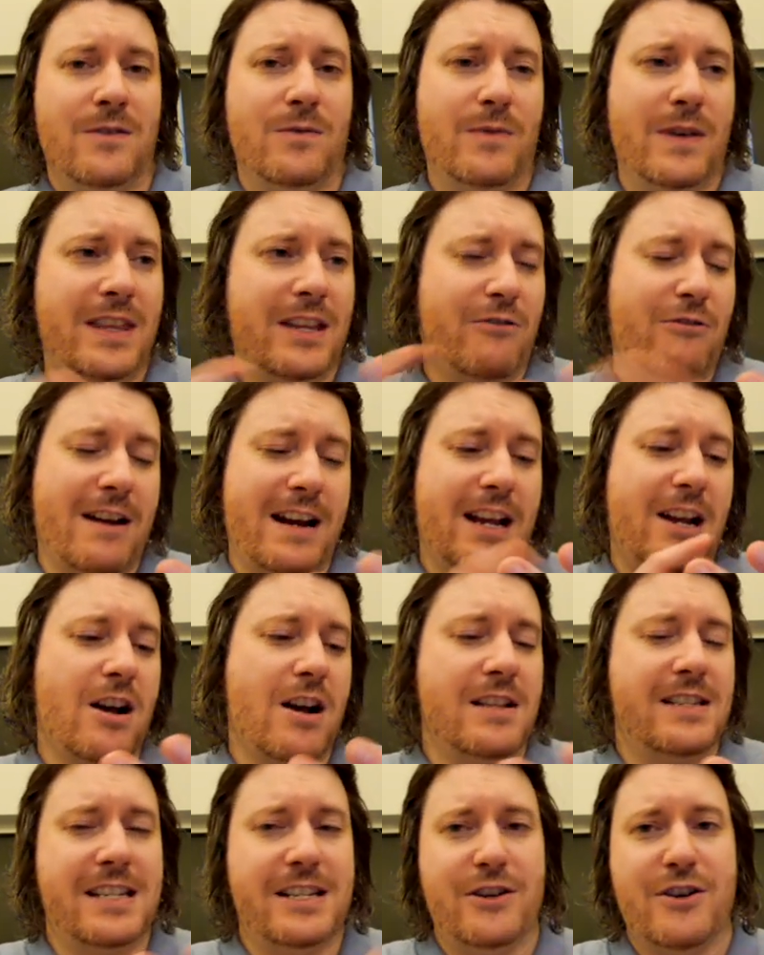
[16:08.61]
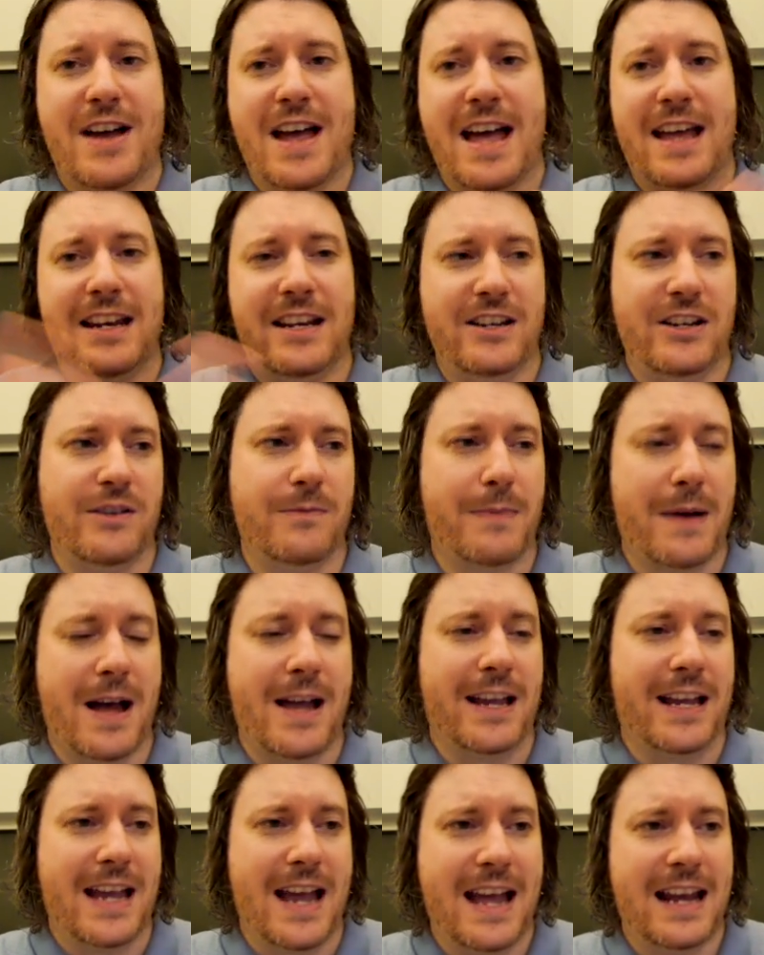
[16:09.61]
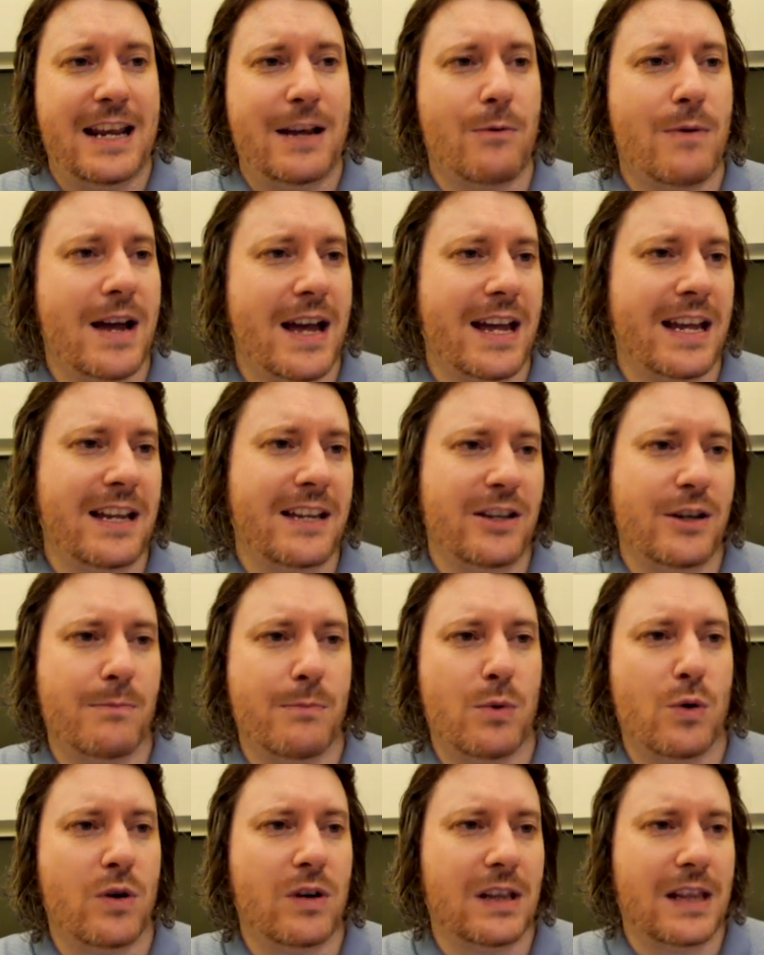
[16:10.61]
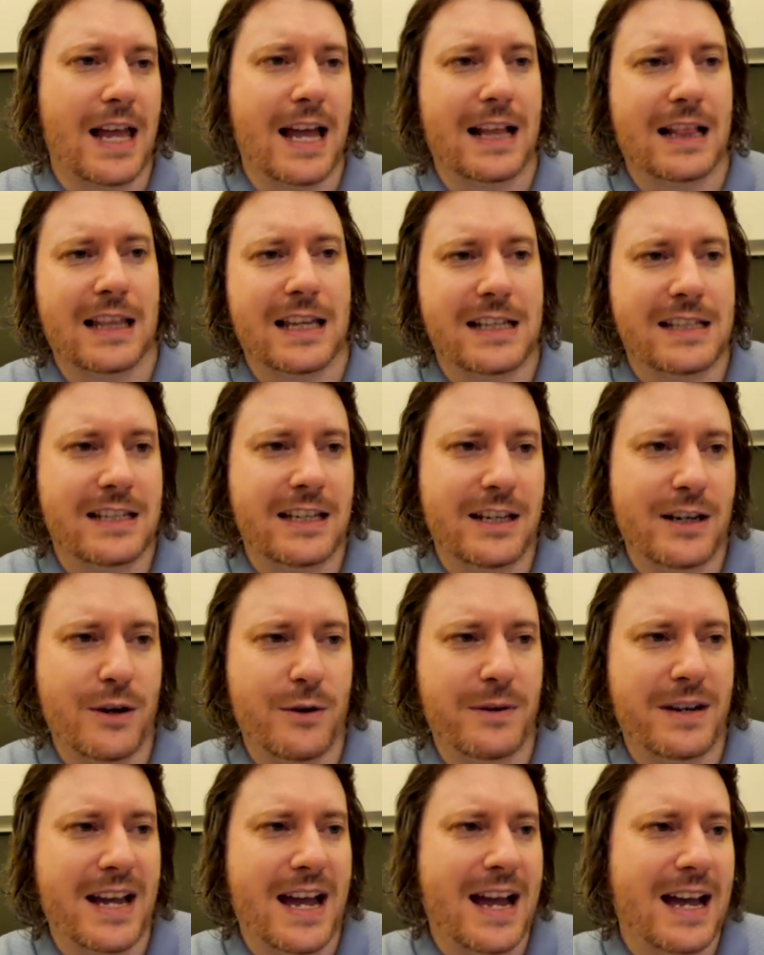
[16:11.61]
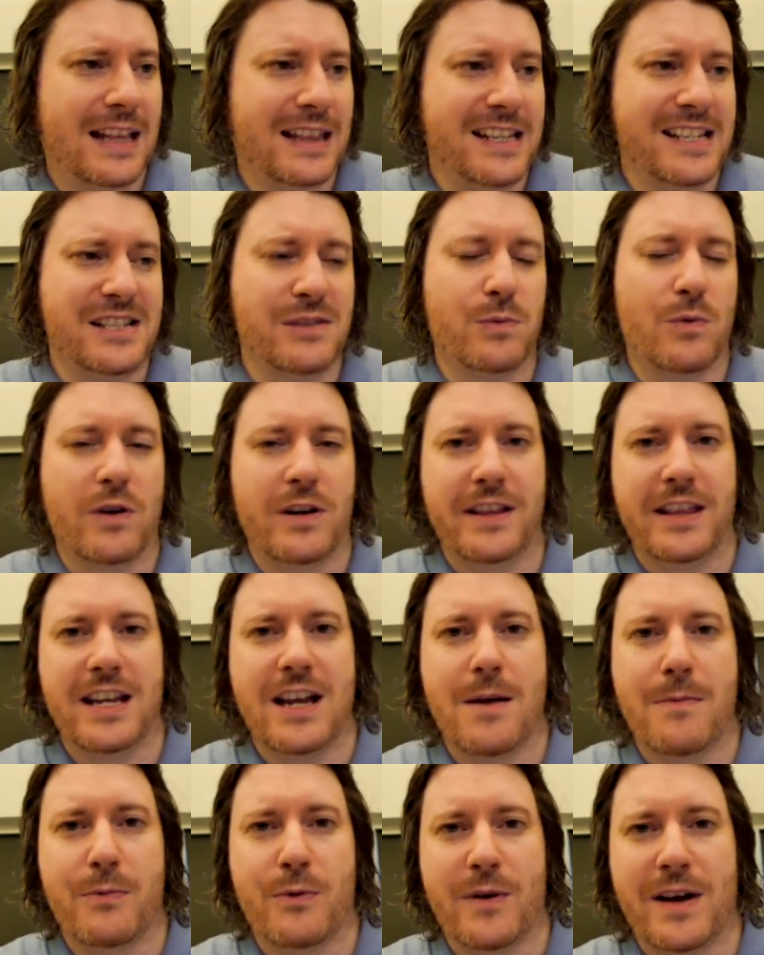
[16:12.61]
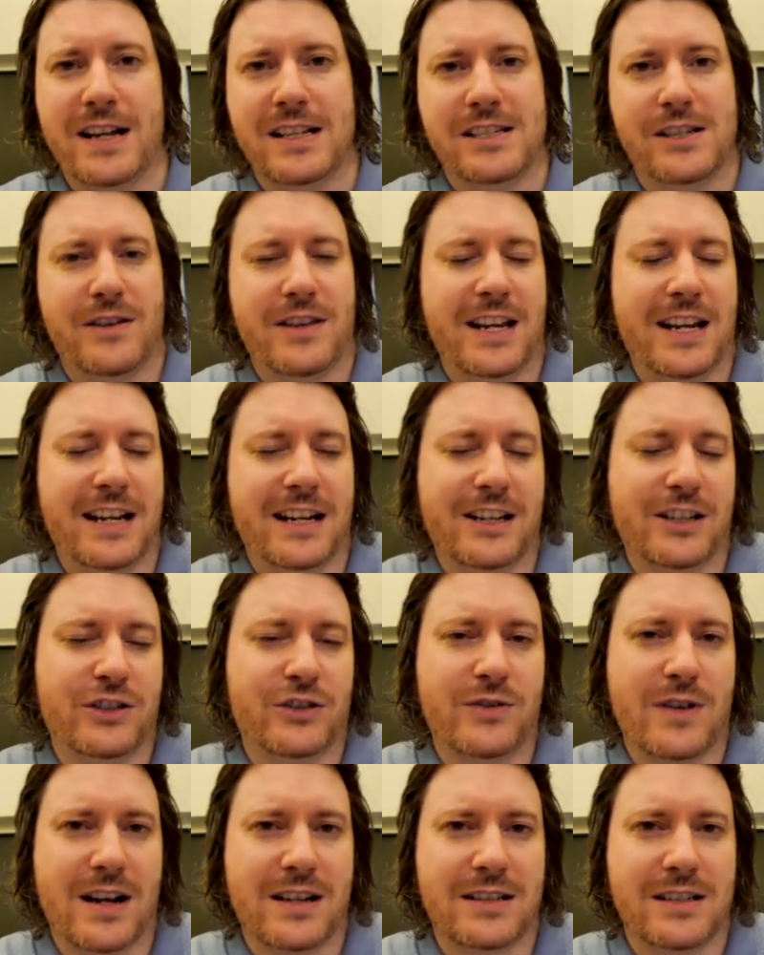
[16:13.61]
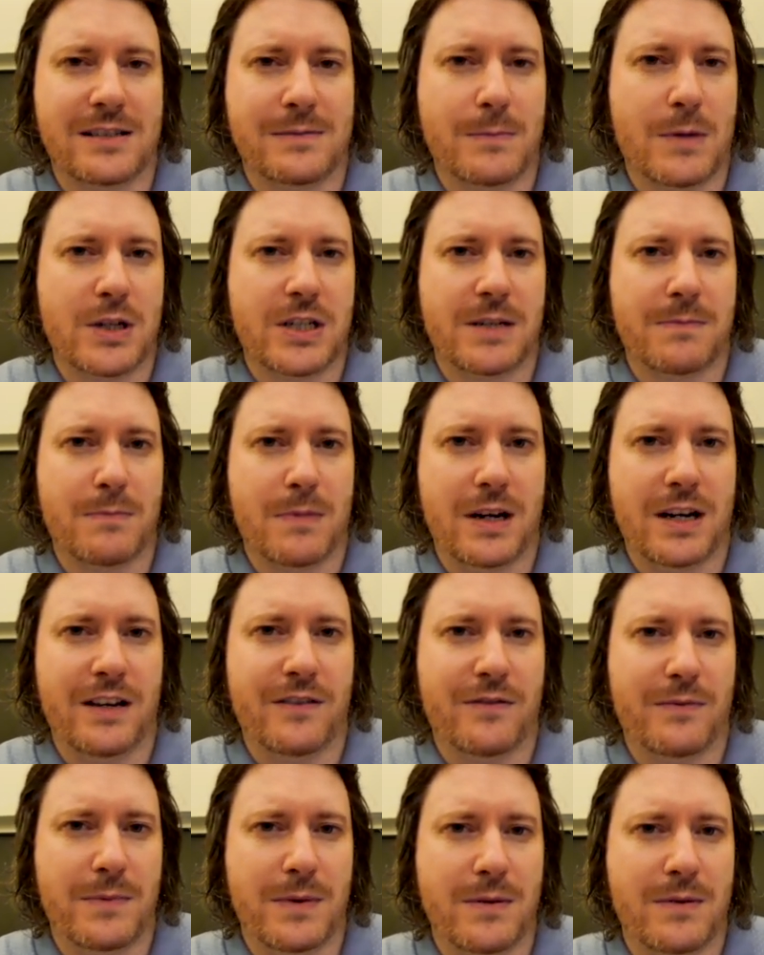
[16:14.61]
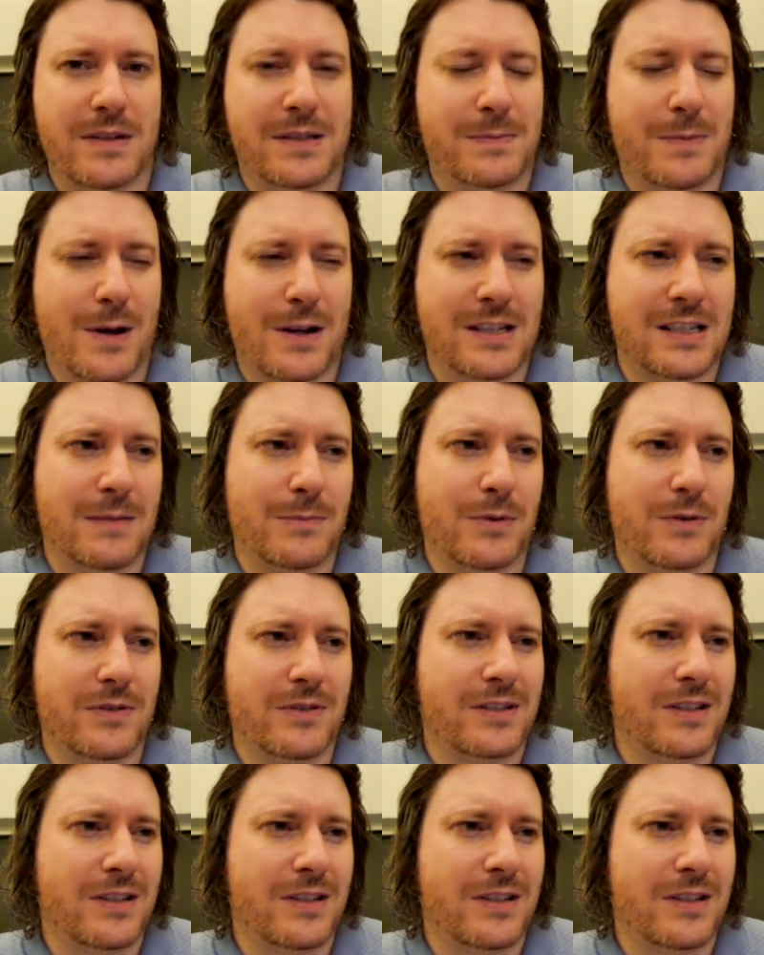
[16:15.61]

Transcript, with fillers: when the credit card's in your hand and you're buying it anyway, you're more likely to, you know, get at least one of the upgrades so they can extract as much money from you as possible.